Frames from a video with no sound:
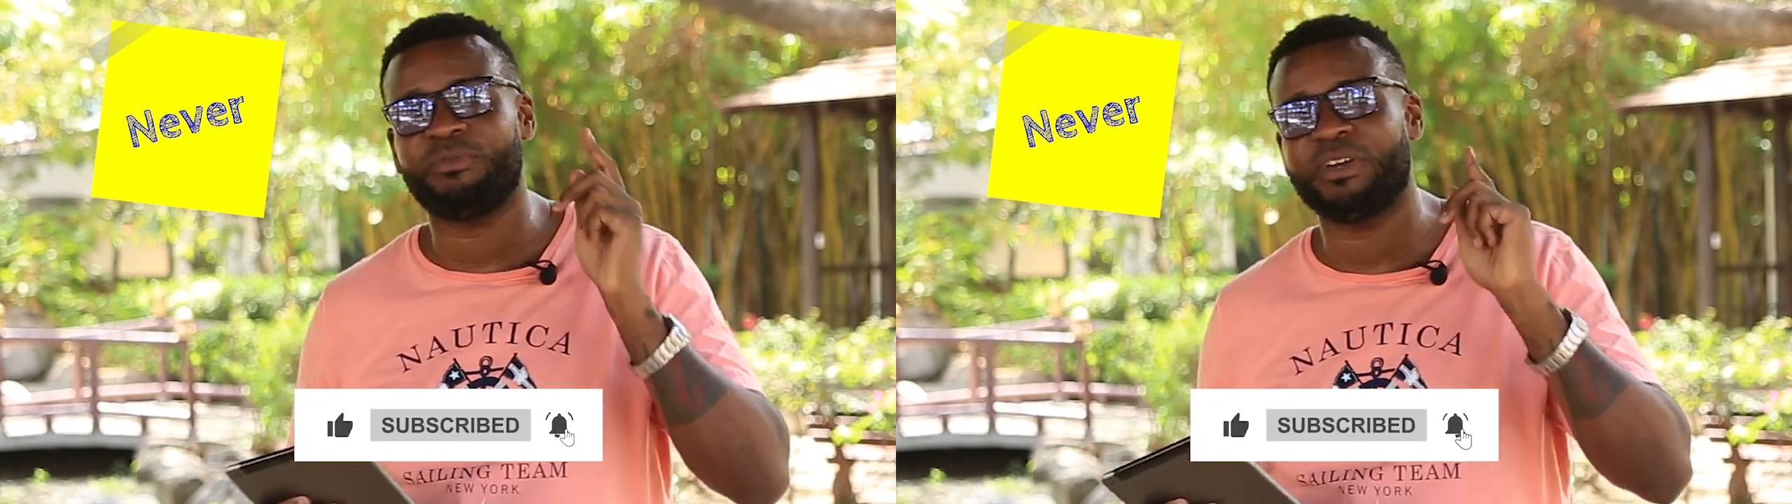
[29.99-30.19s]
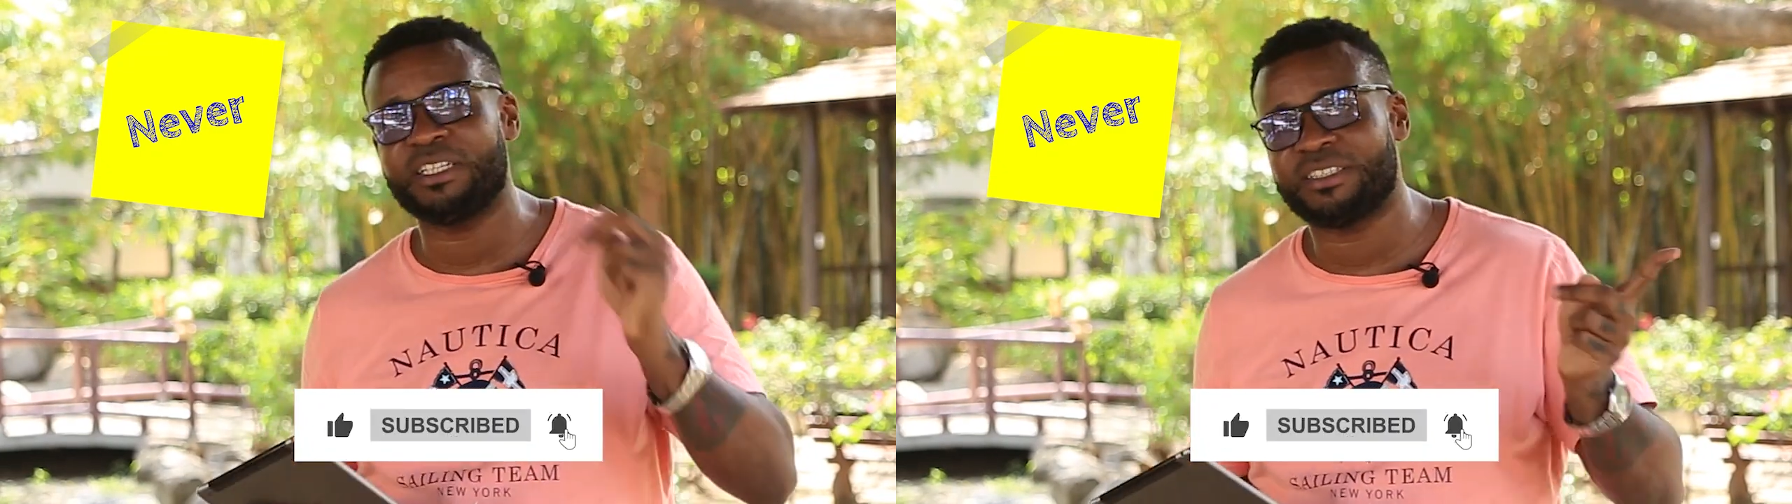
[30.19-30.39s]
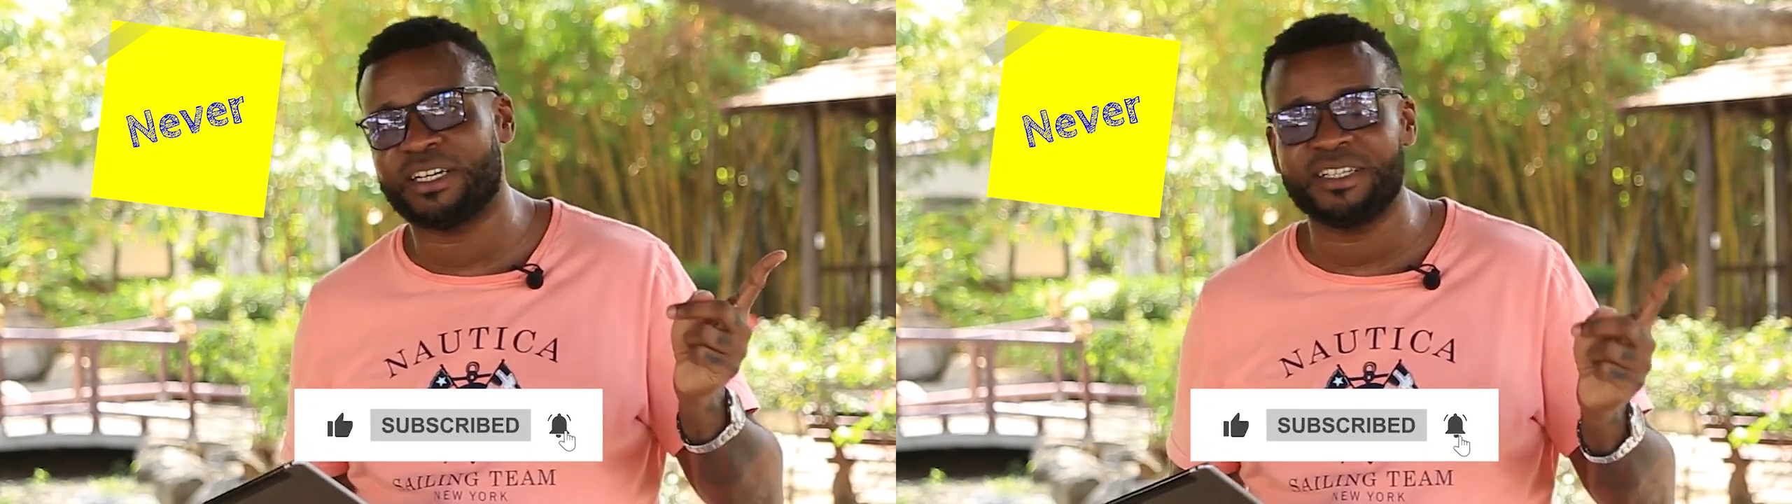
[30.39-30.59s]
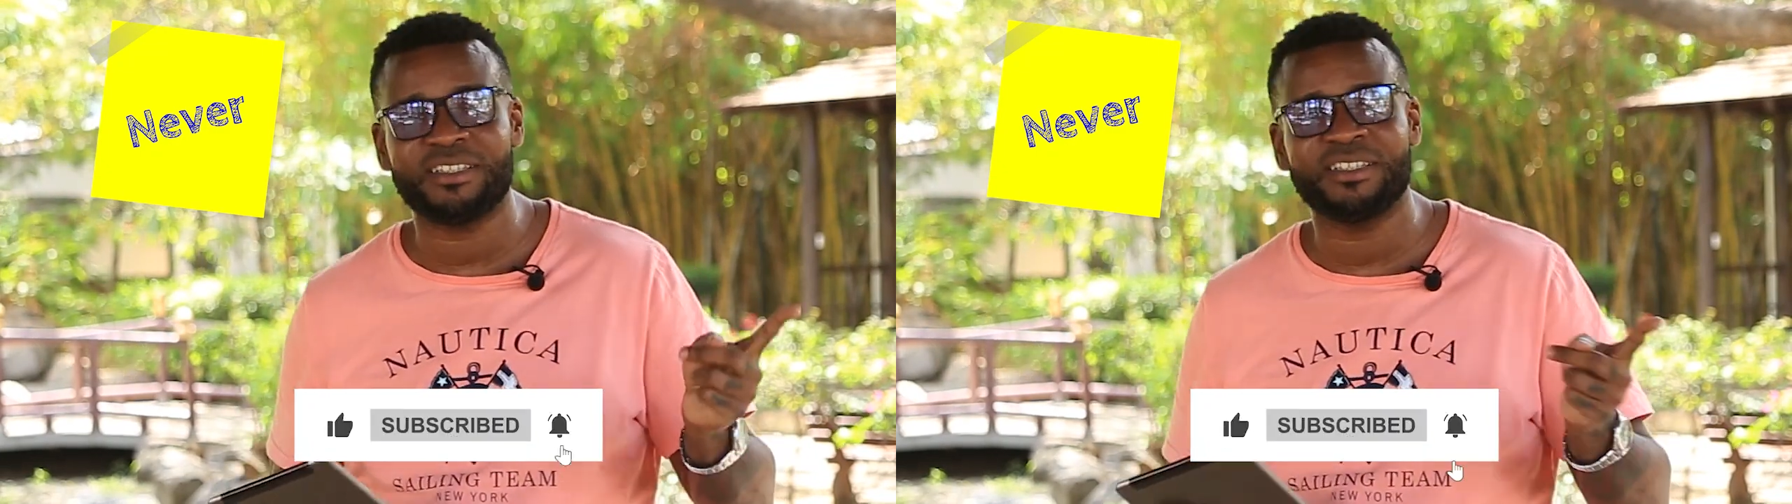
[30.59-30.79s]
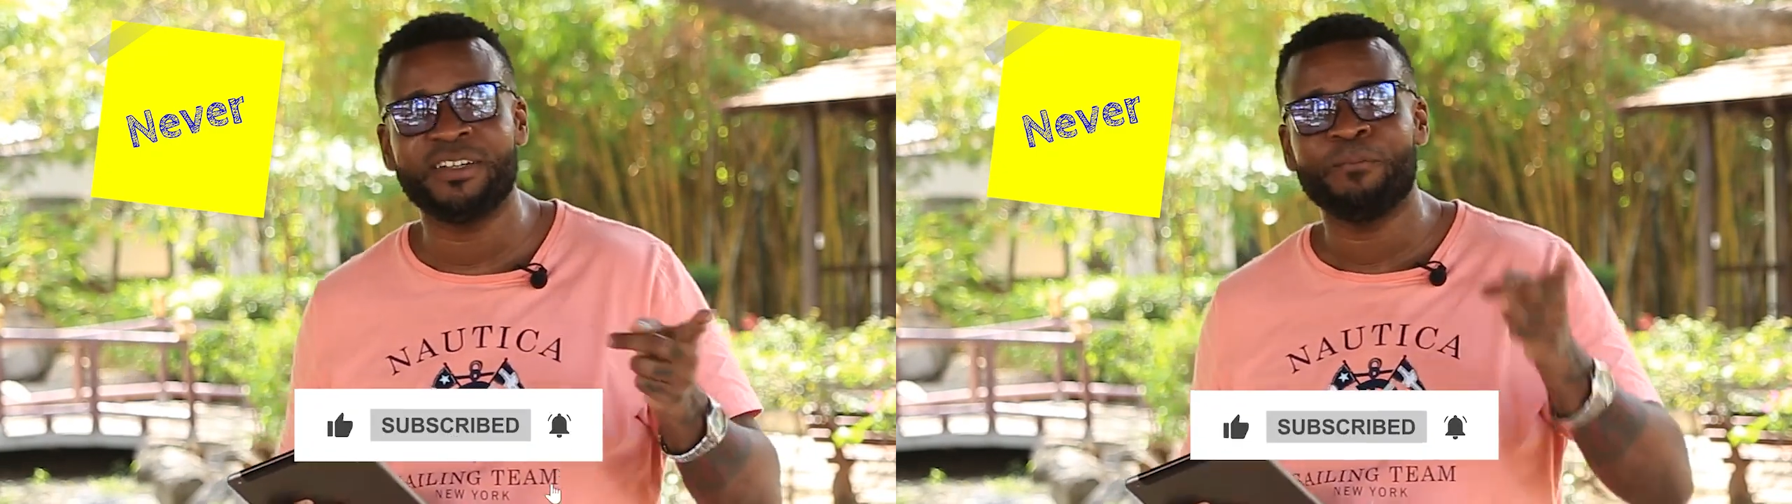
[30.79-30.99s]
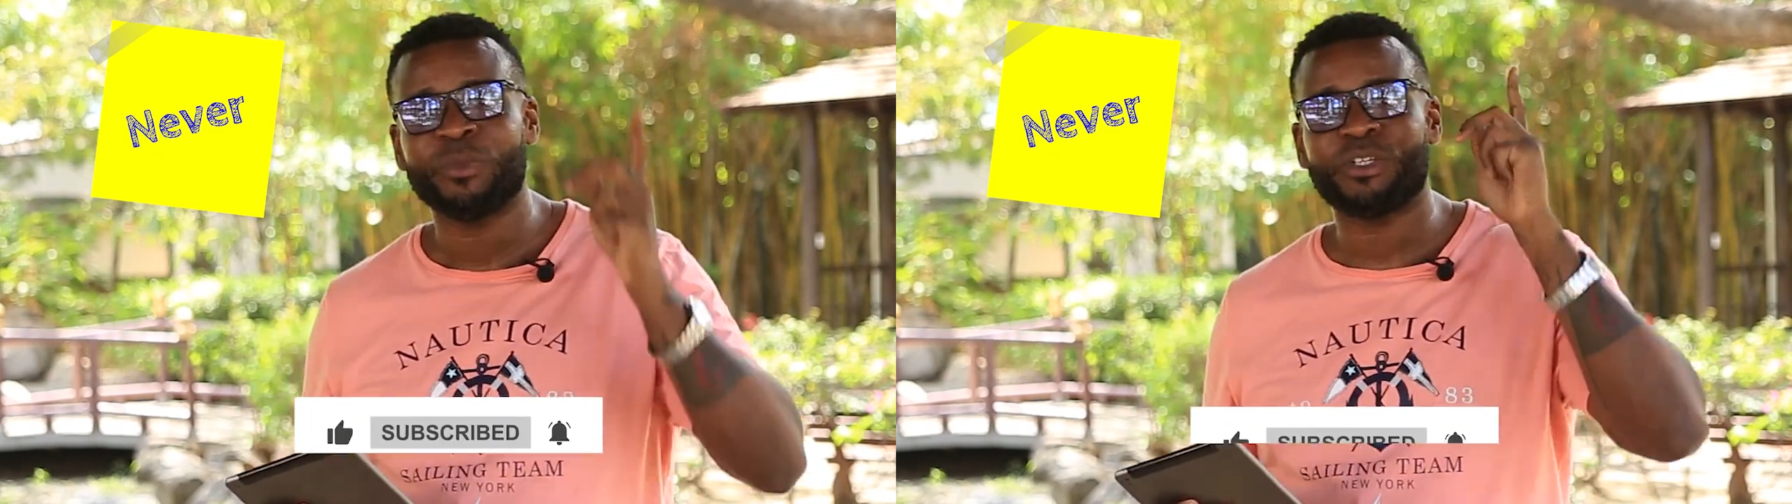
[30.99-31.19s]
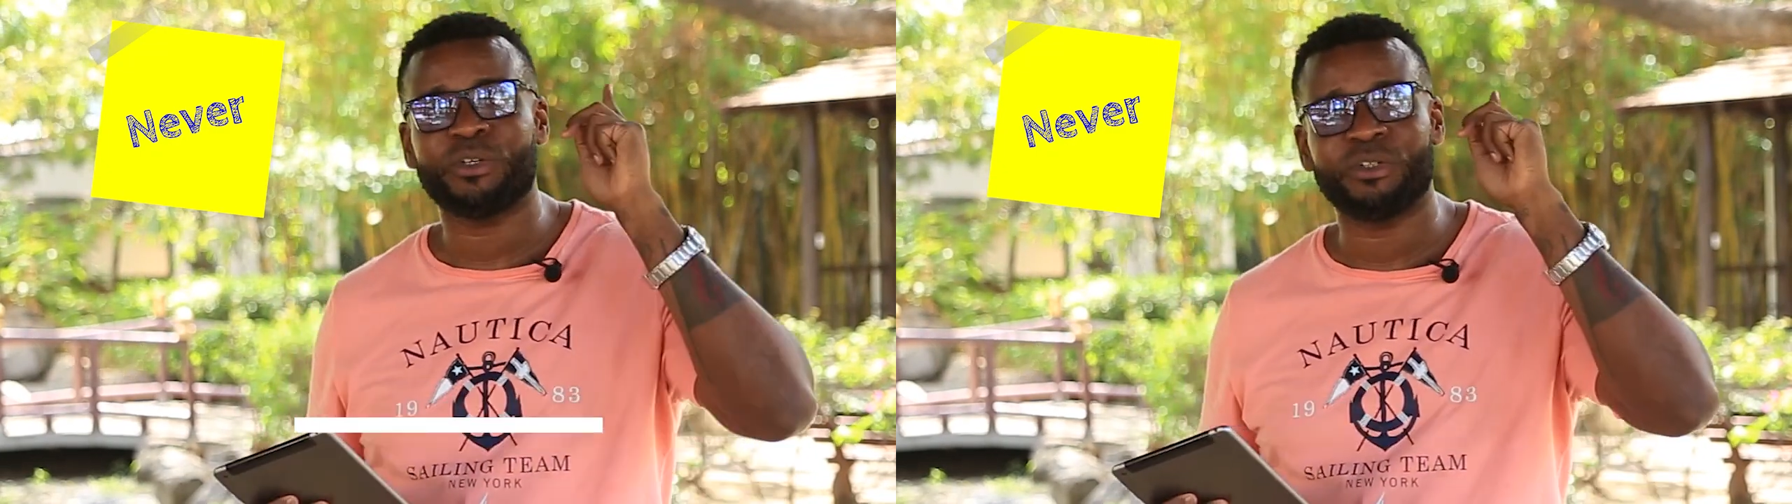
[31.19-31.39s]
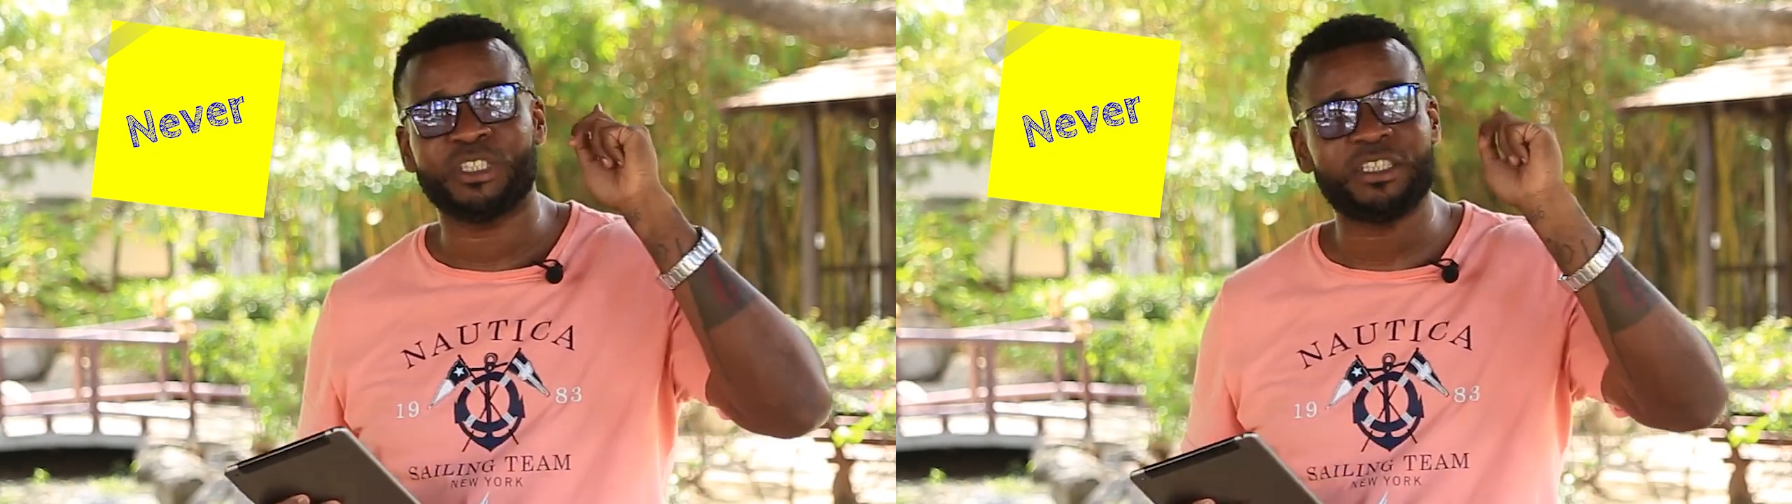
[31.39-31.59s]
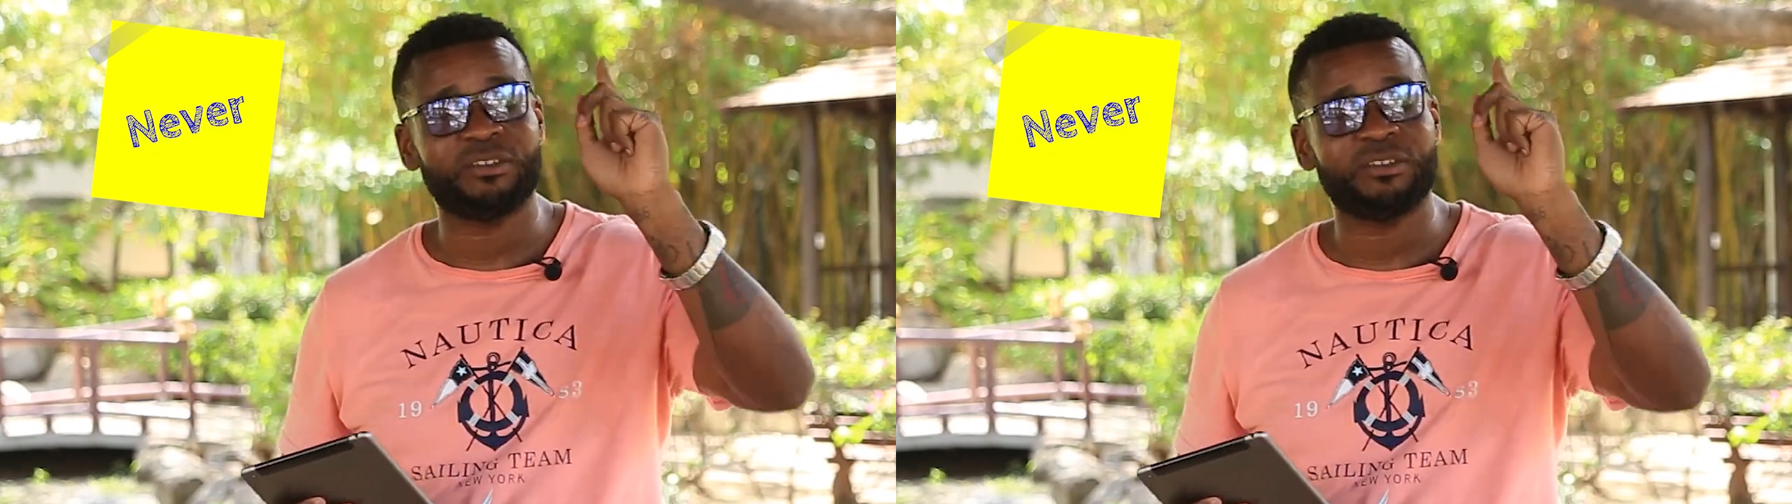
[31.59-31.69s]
Vincent so